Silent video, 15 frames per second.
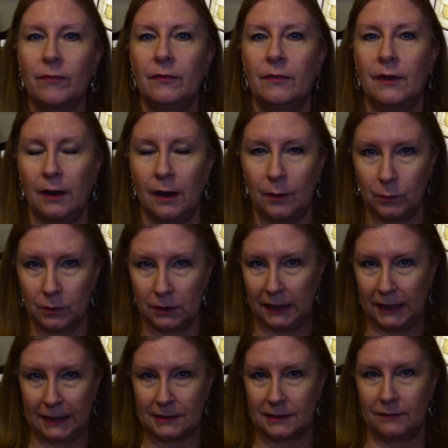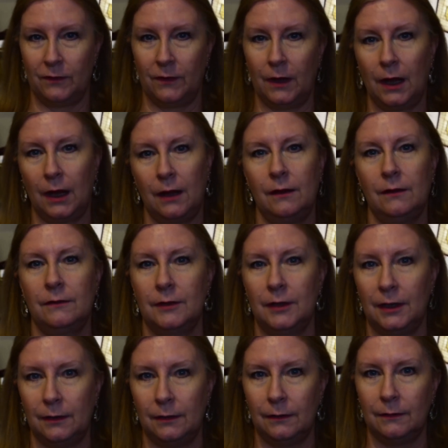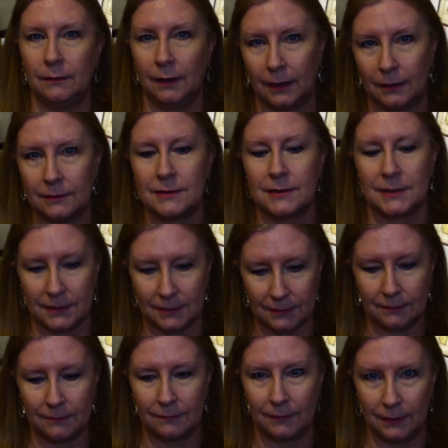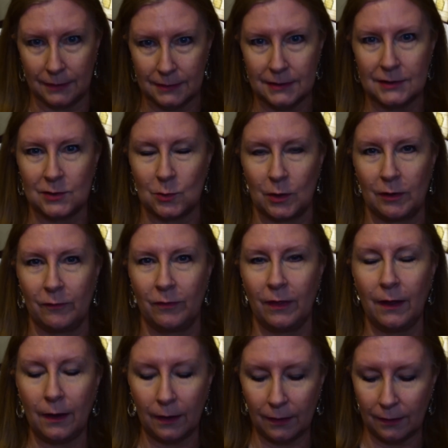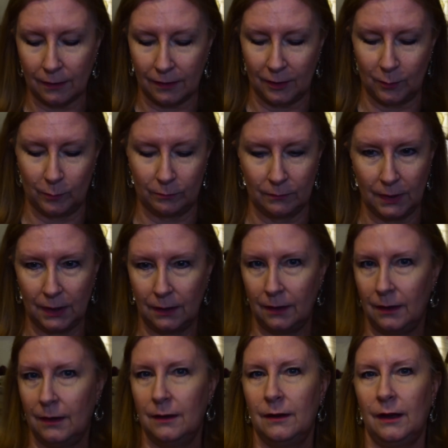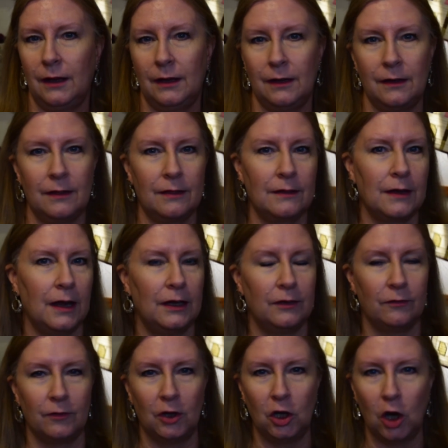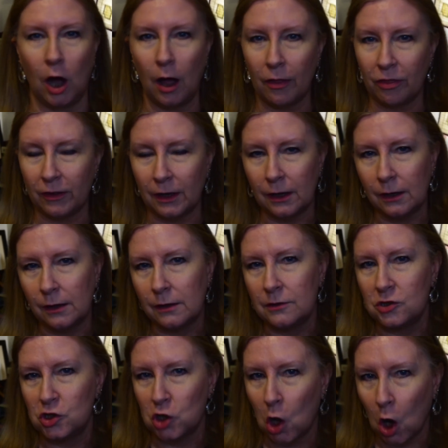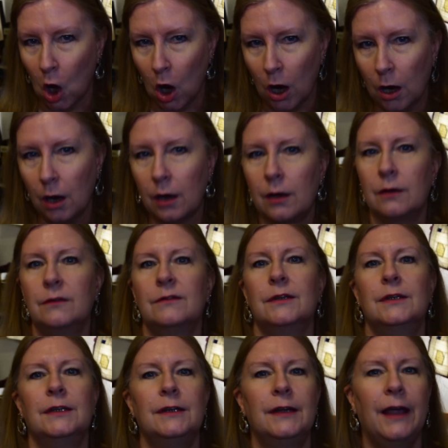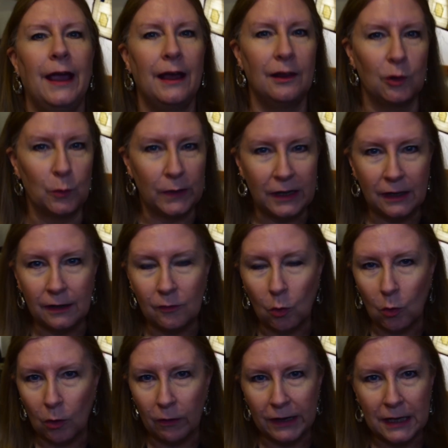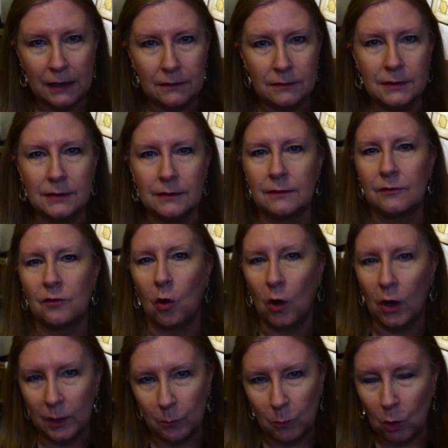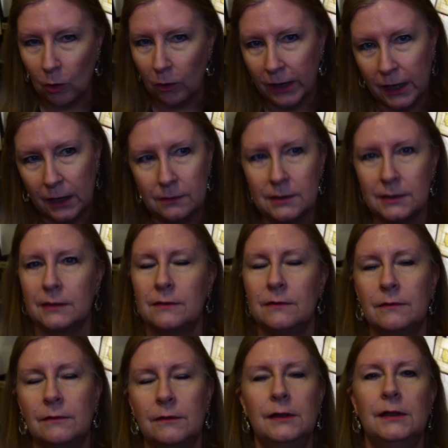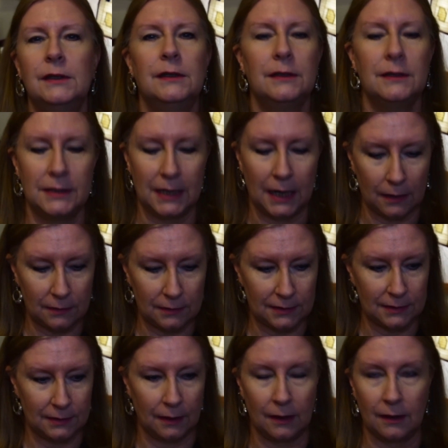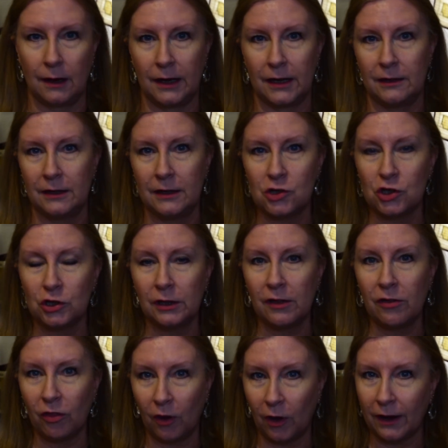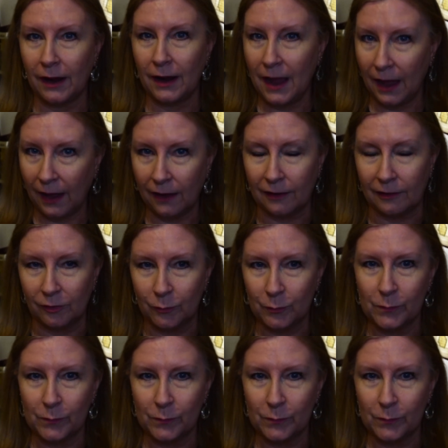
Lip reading: that I would classify as this sort of thing. Any kind of gothy, dark, Halloween-oriented, autumn-oriented decks than I initially thought I had.